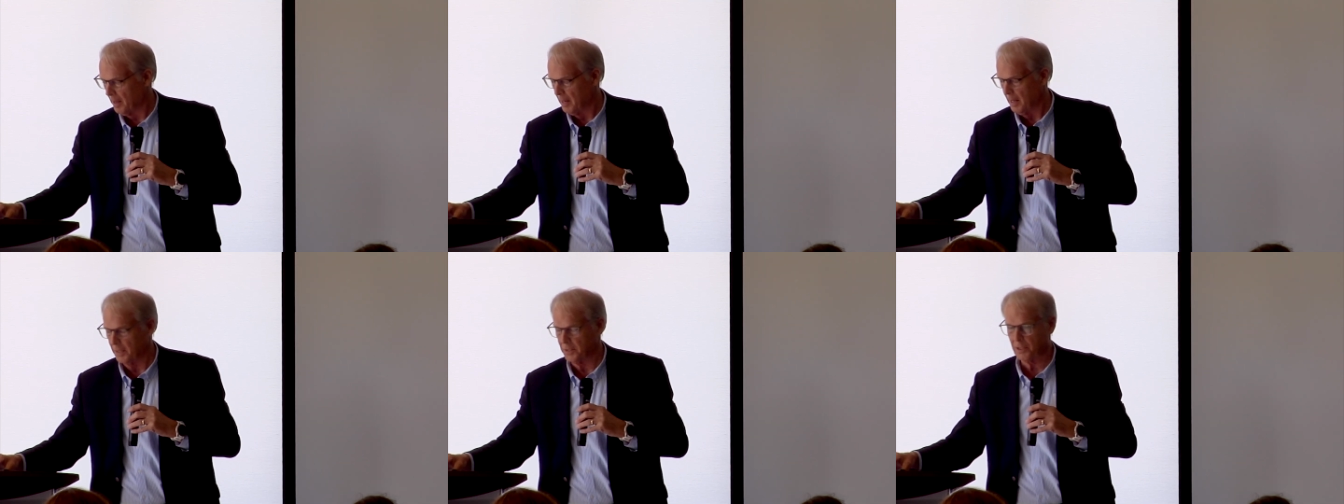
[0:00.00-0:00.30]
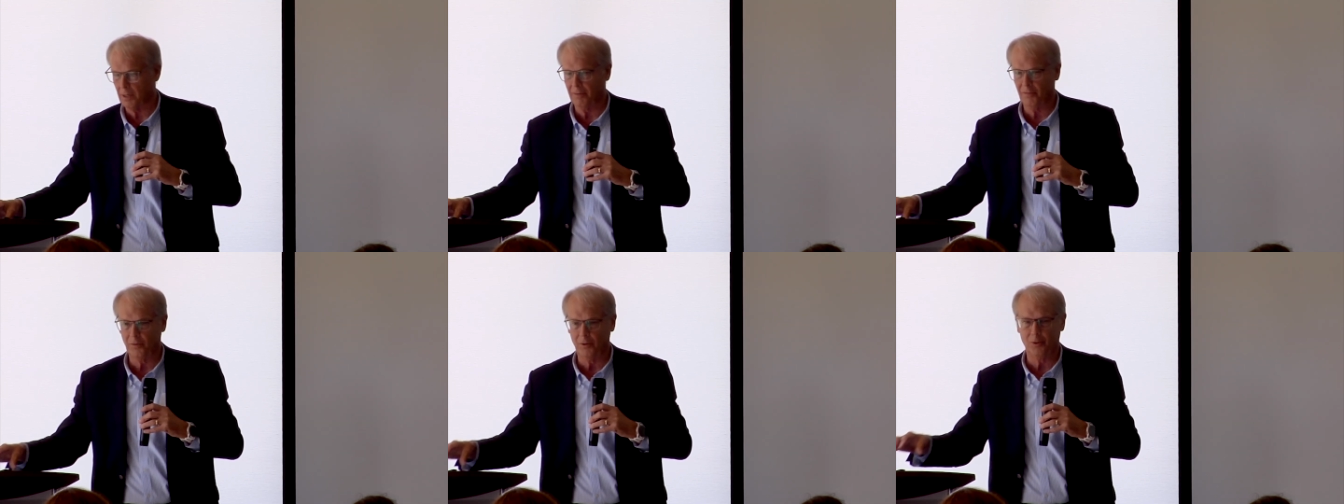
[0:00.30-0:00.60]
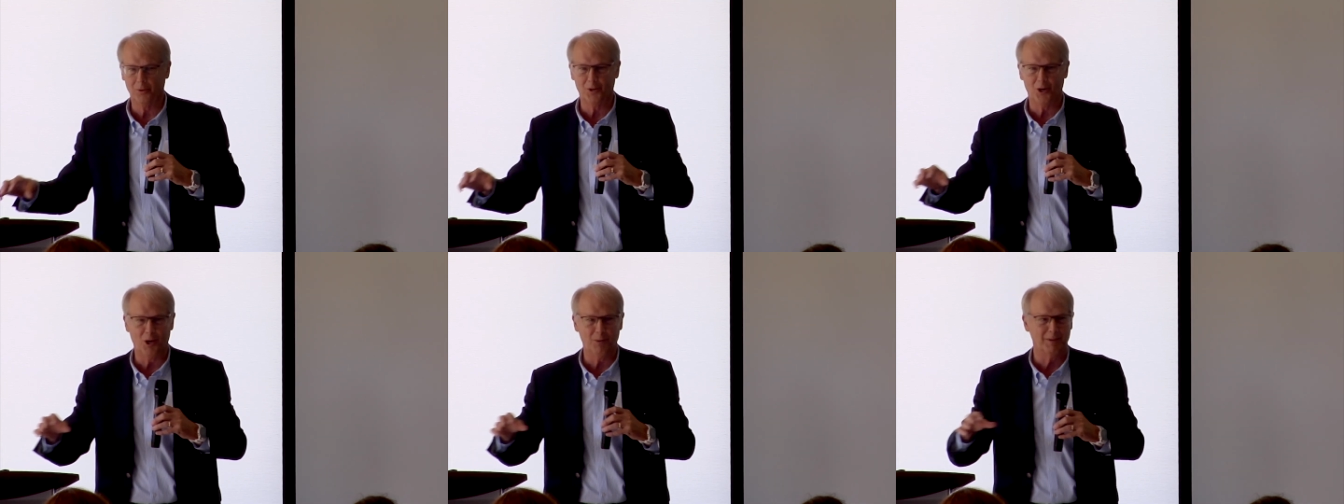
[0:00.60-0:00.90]
And some of you
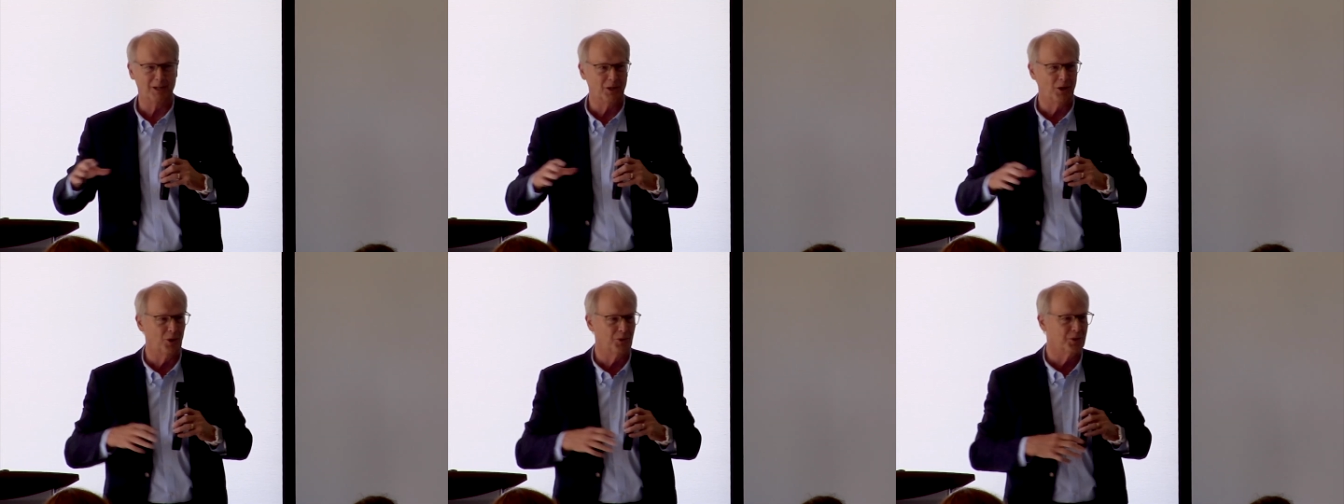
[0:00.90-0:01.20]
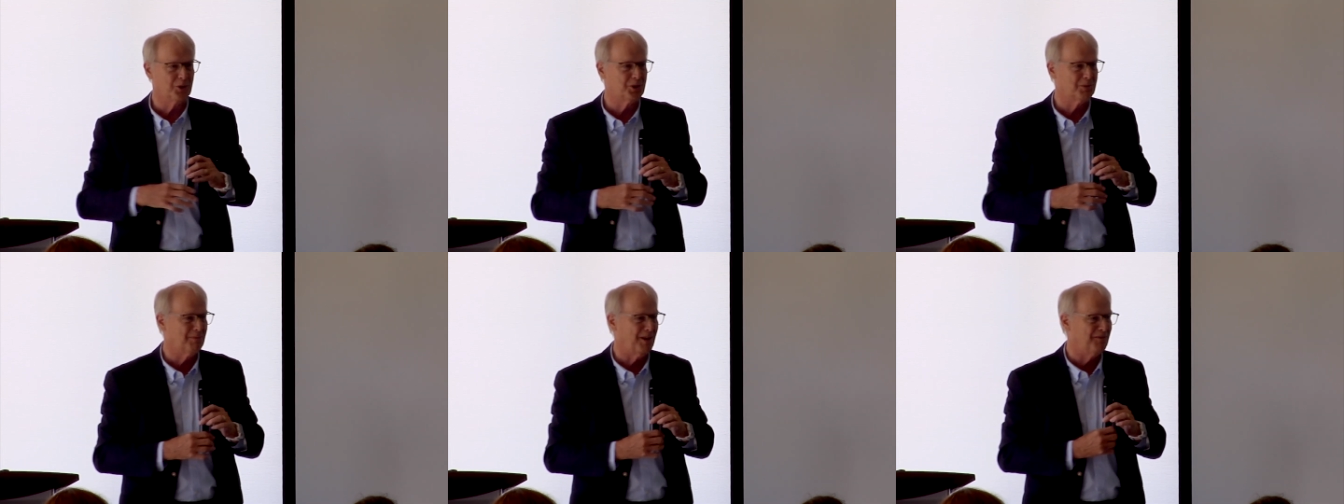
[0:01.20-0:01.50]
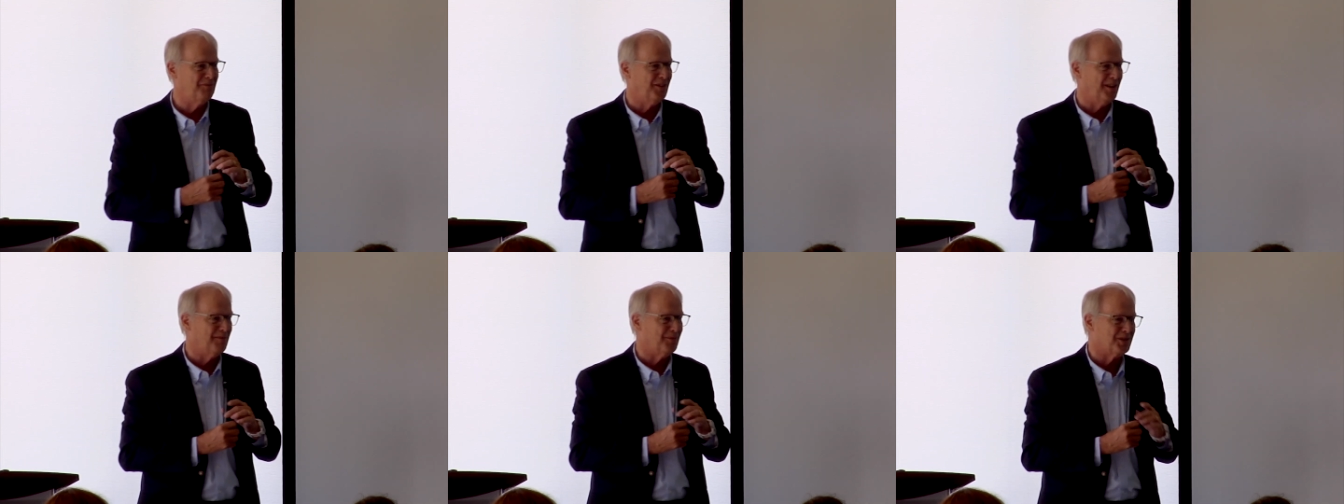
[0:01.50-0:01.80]
who know me know this is my
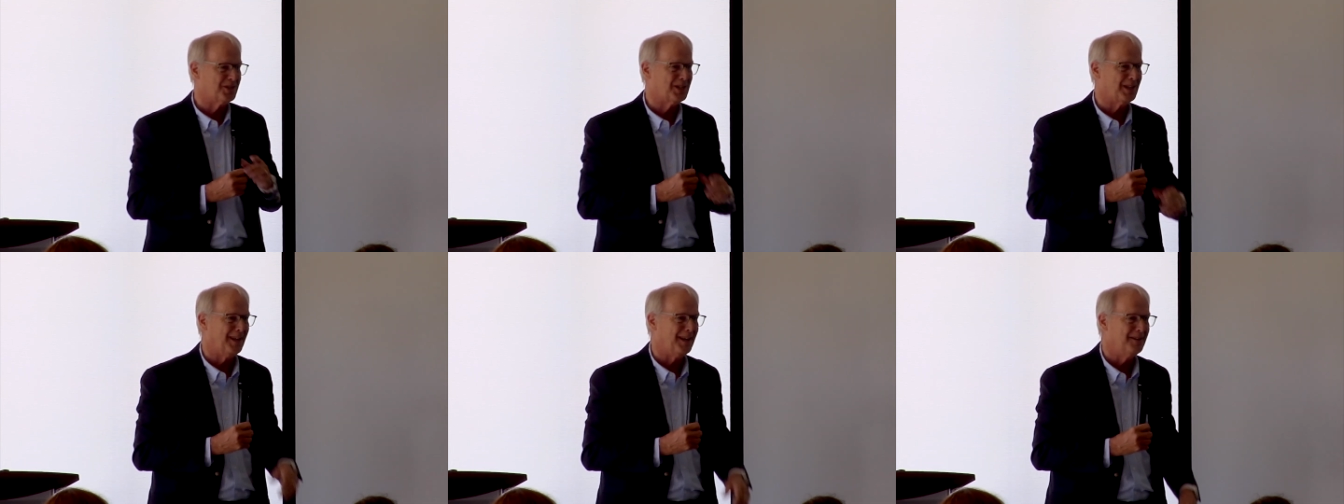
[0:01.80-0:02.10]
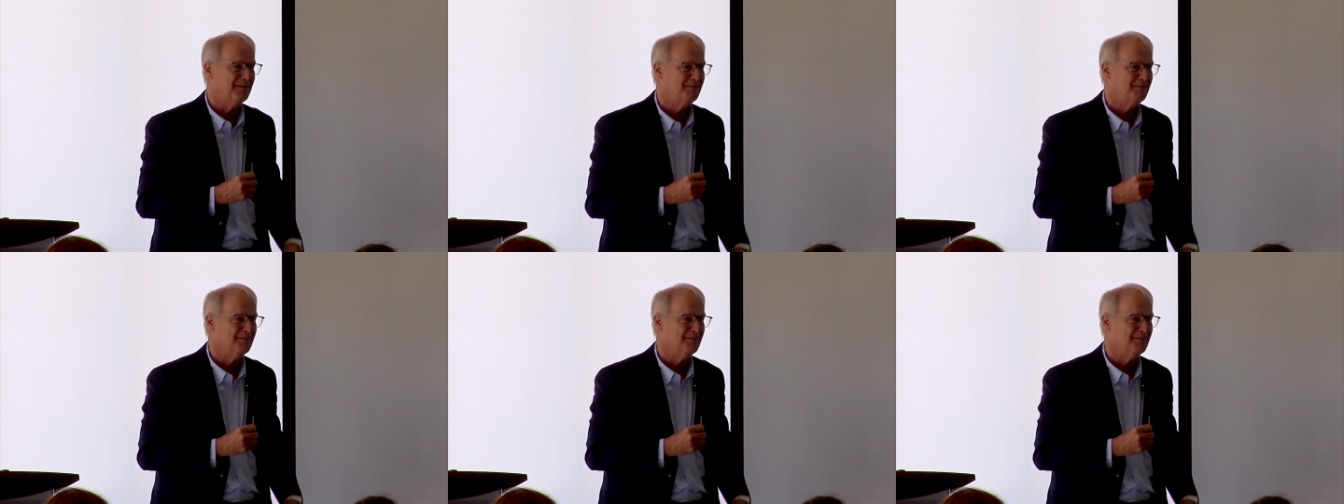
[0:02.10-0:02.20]
favorite slide.